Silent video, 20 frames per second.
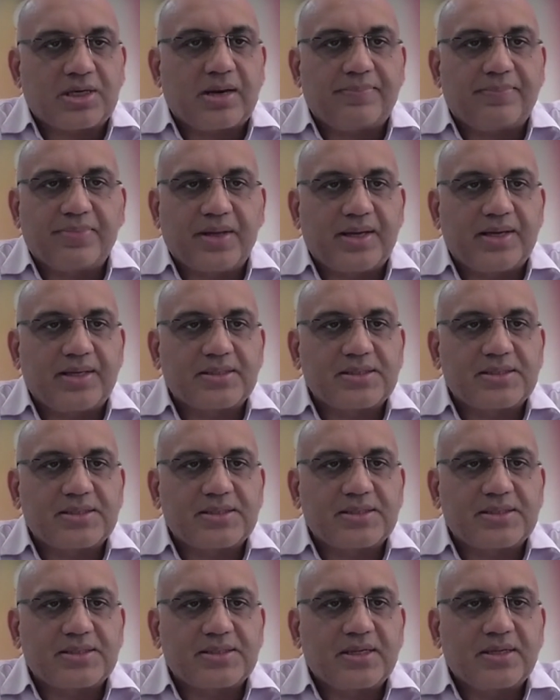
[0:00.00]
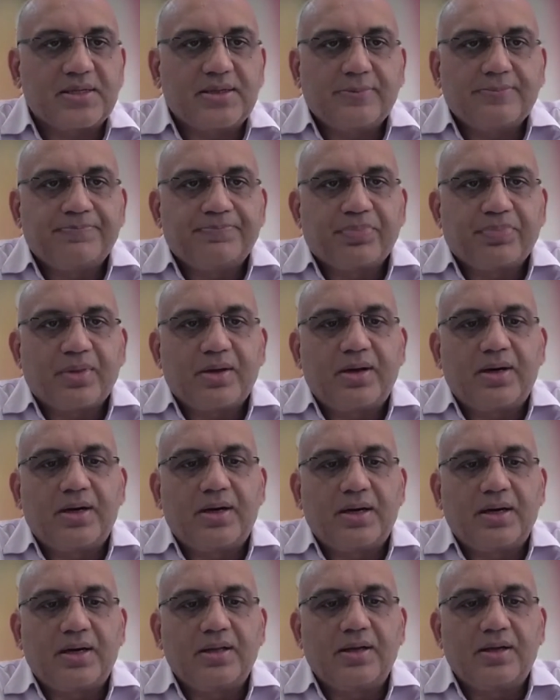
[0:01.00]
companies uh,
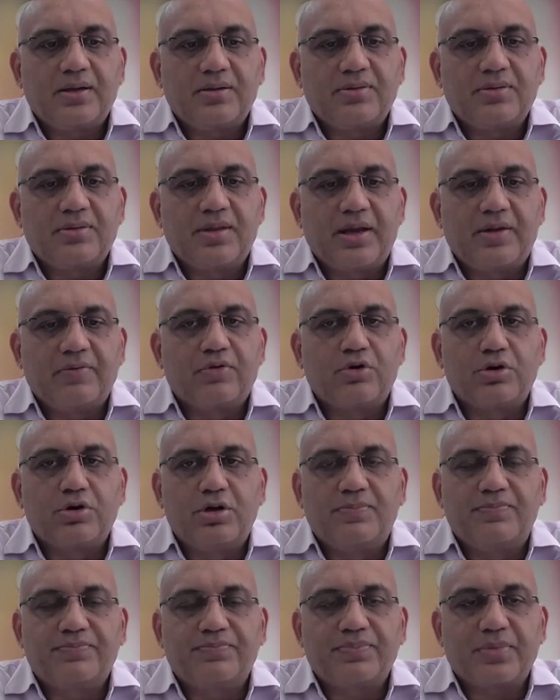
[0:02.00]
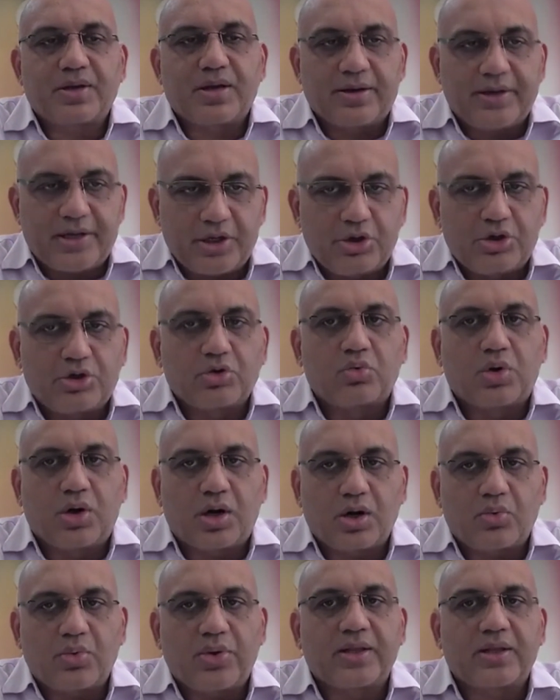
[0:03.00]
they would continue to work
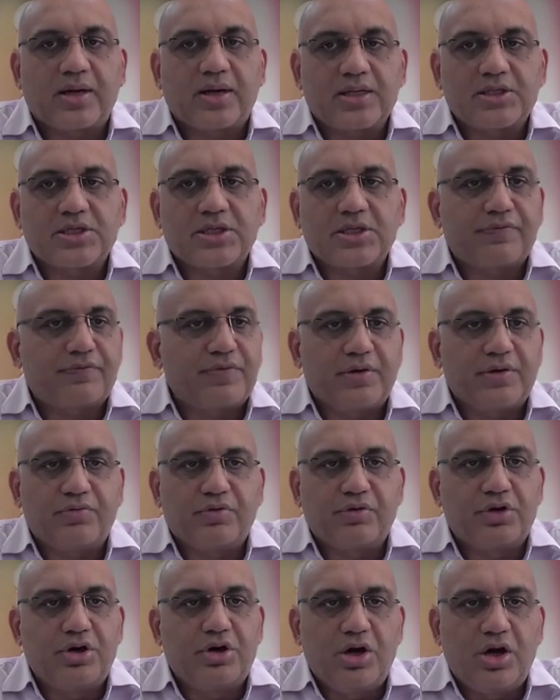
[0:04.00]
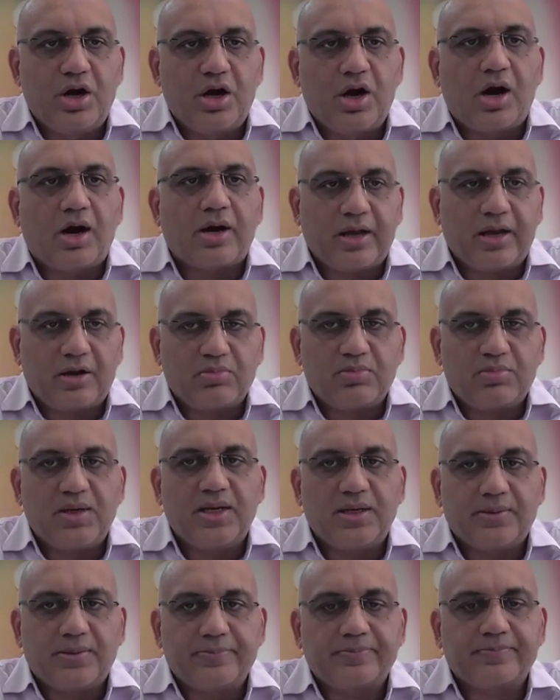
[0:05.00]
with us if we would not have
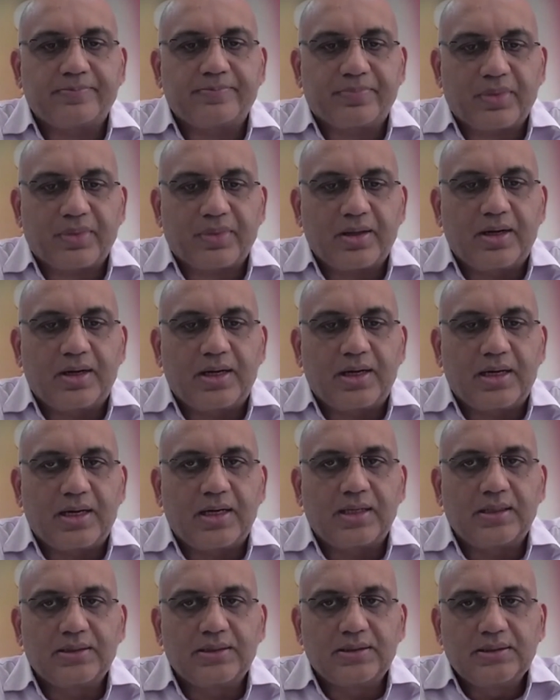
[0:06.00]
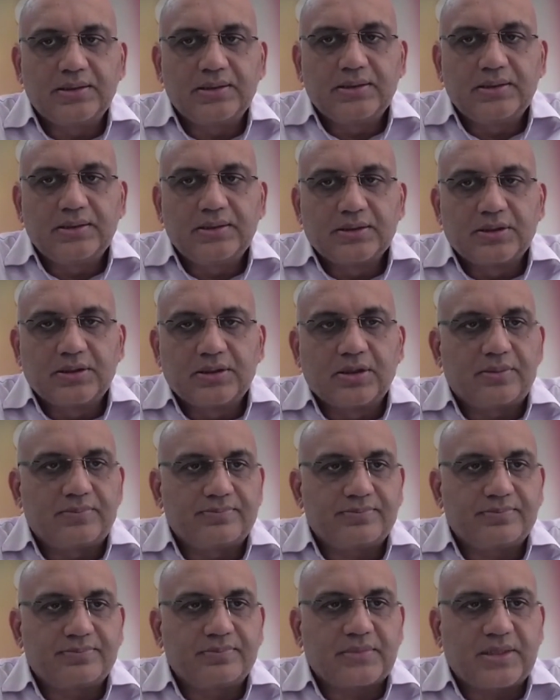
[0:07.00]
been uh,
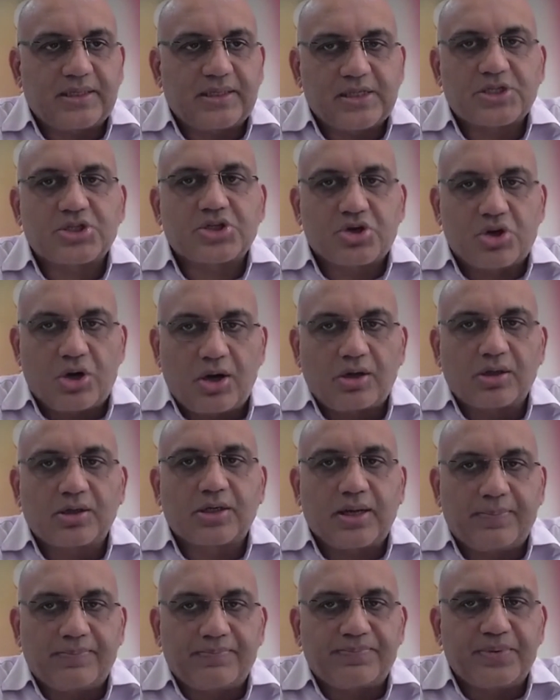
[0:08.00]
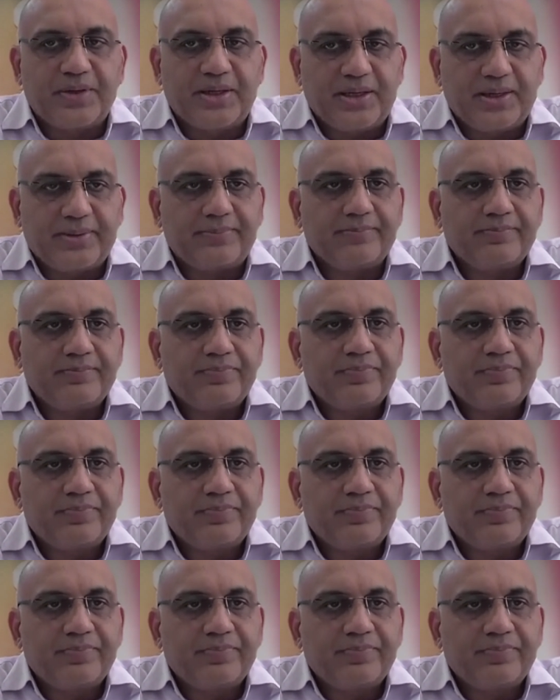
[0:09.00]
as a strong company.